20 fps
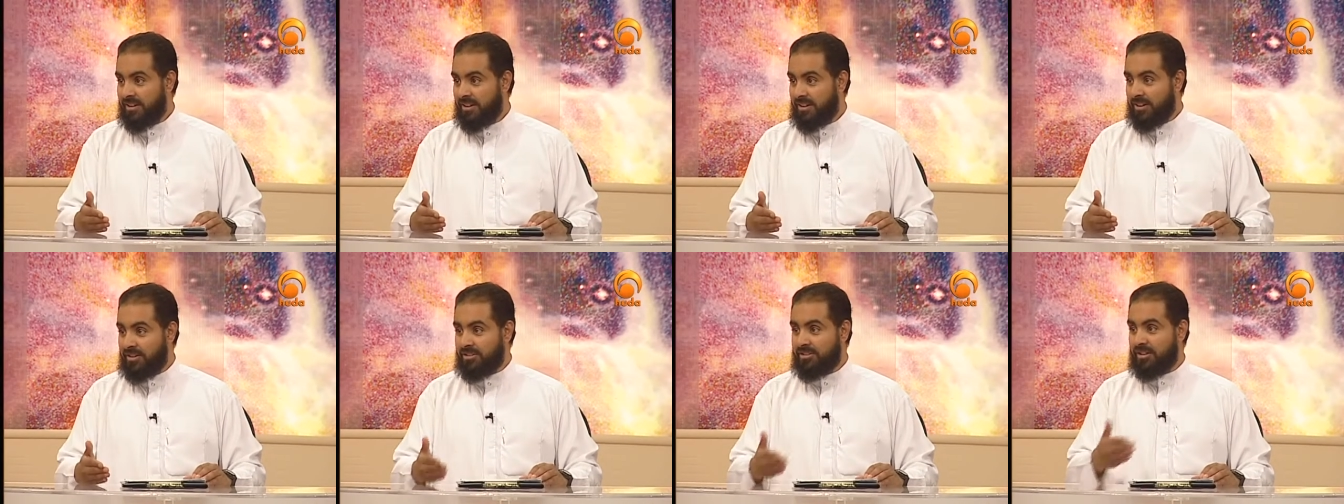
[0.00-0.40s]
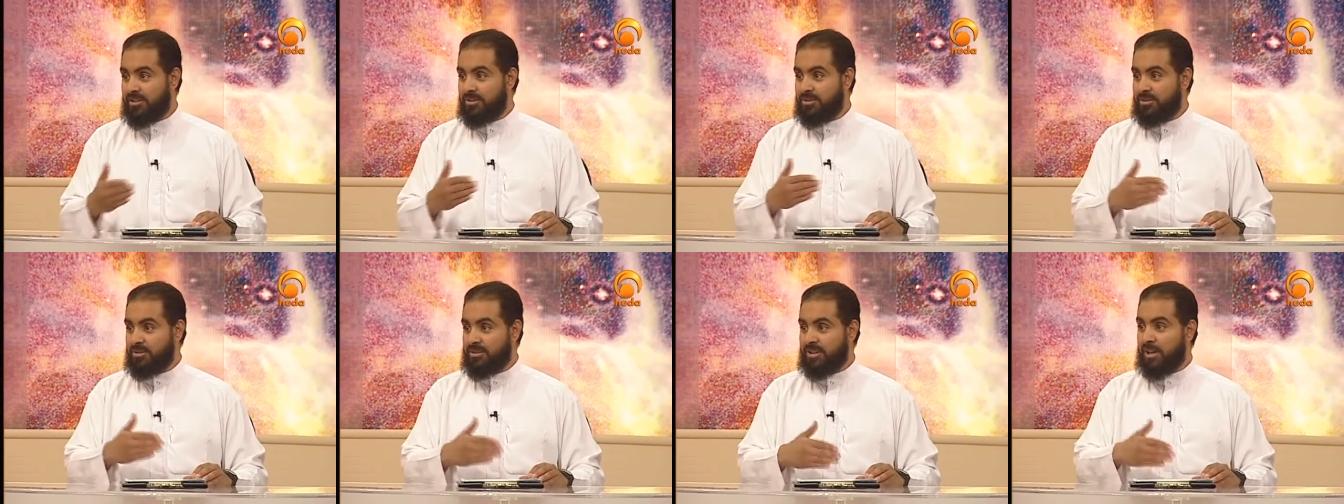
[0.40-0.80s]
is
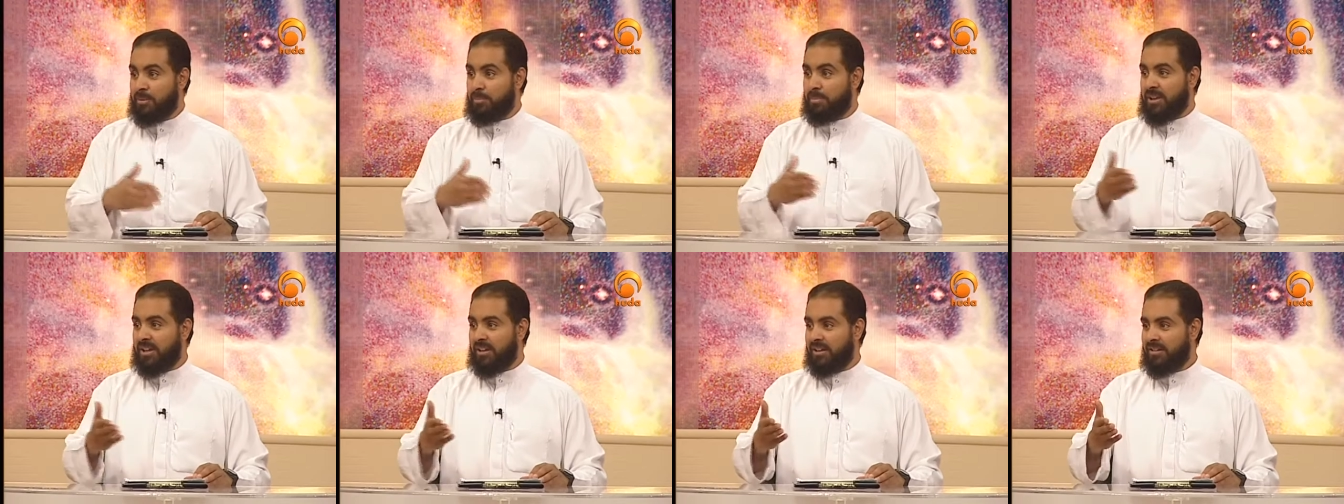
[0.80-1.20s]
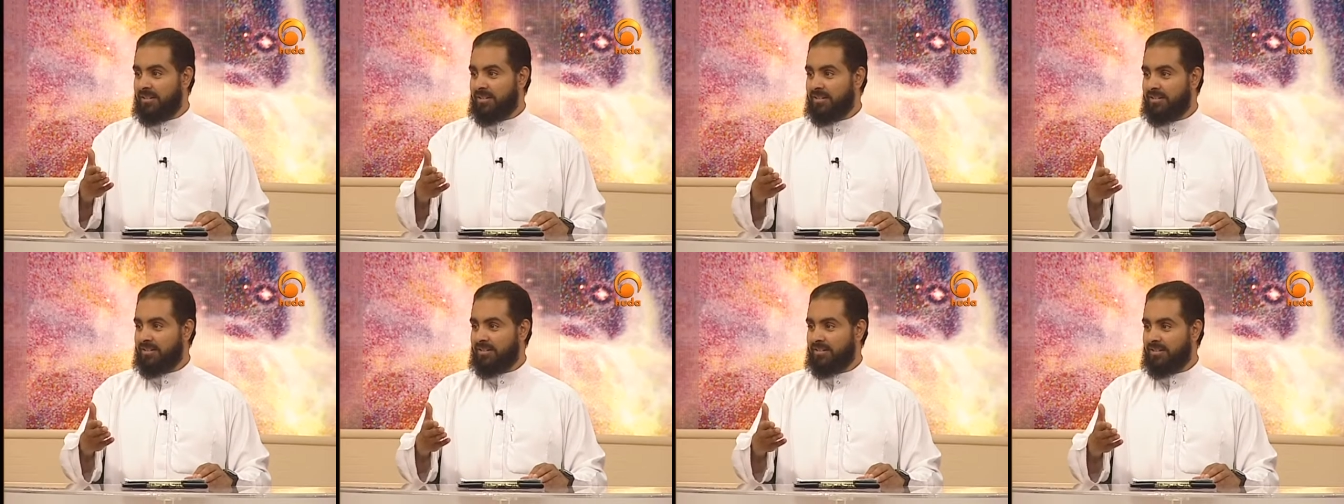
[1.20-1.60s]
just to say be,
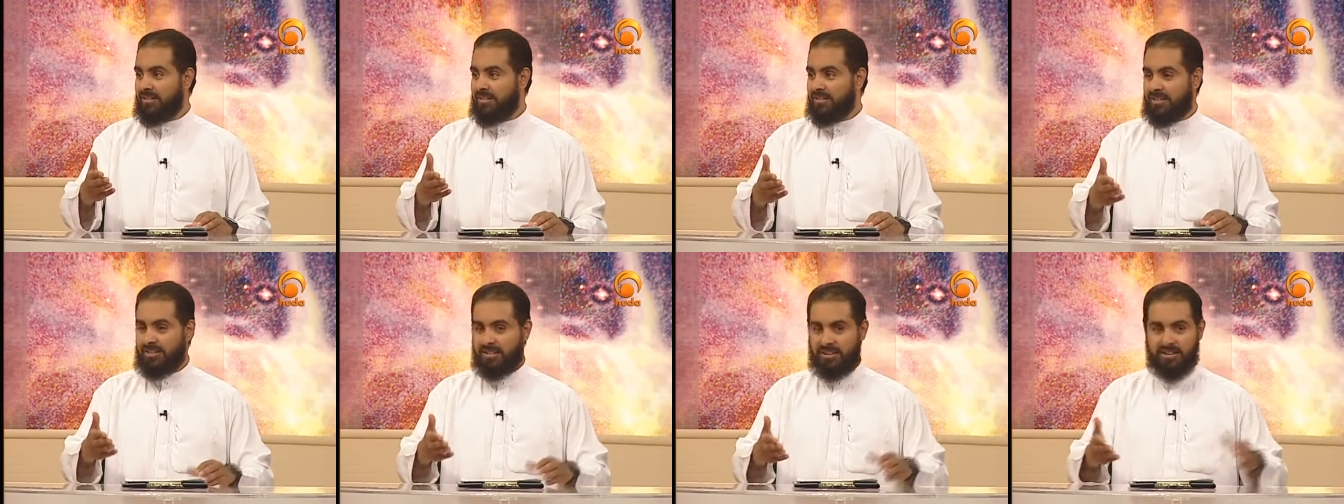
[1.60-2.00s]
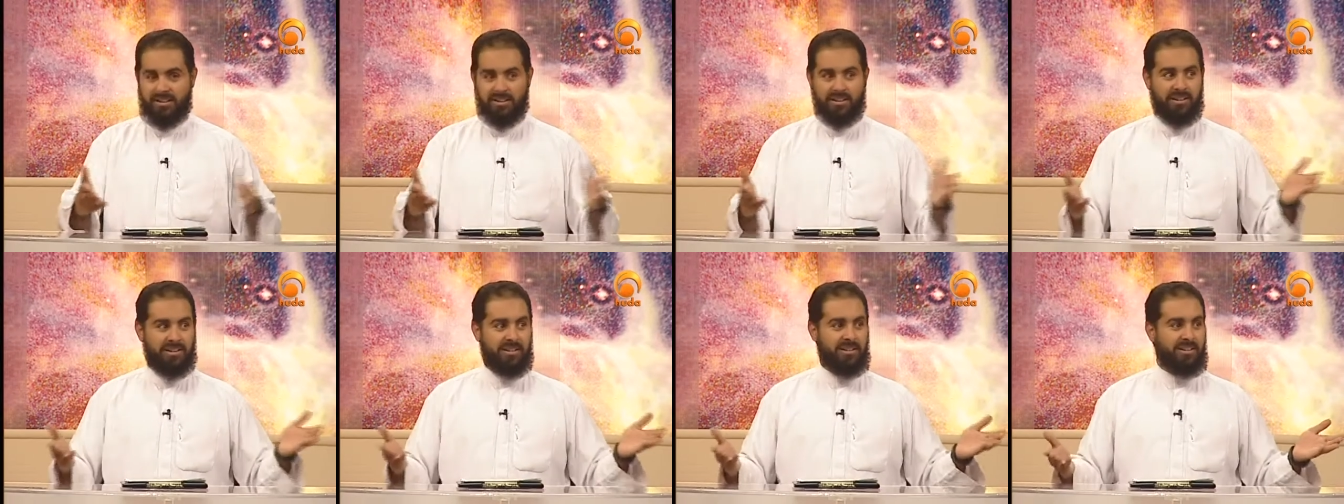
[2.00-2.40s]

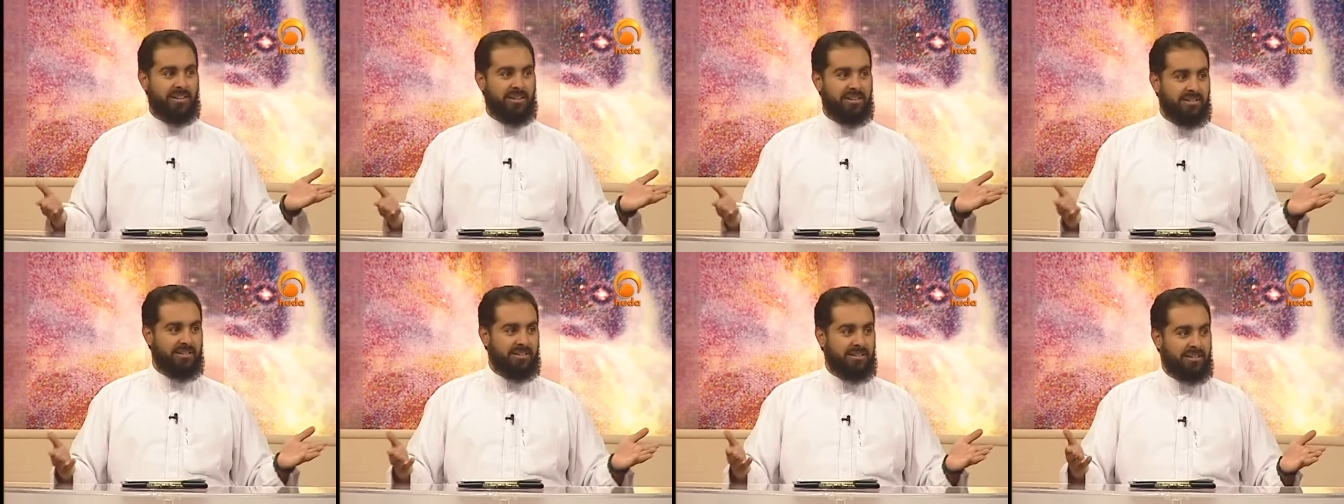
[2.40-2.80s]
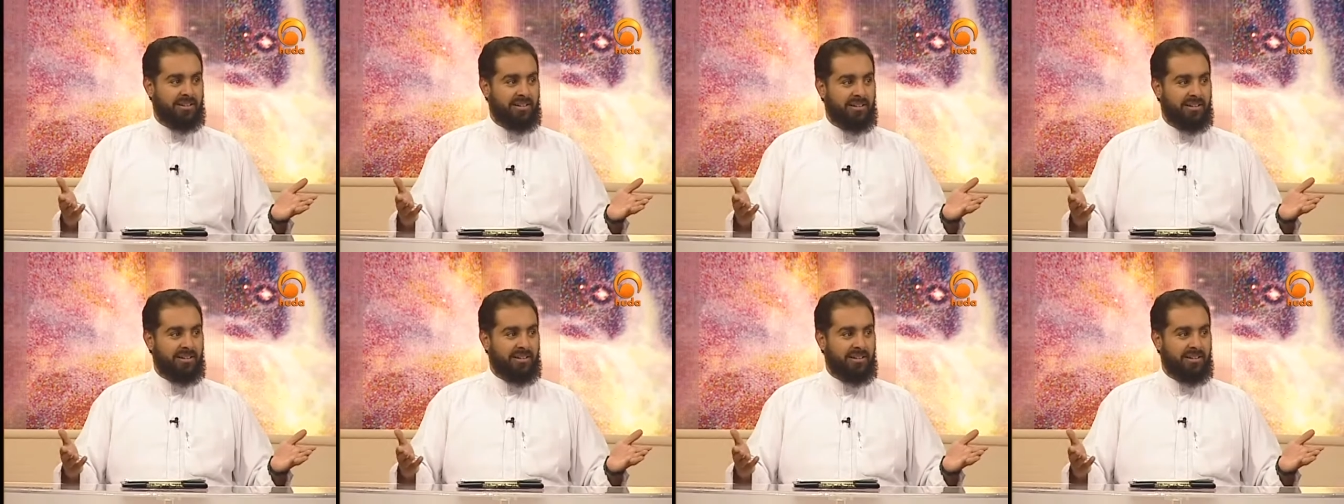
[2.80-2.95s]
and it is.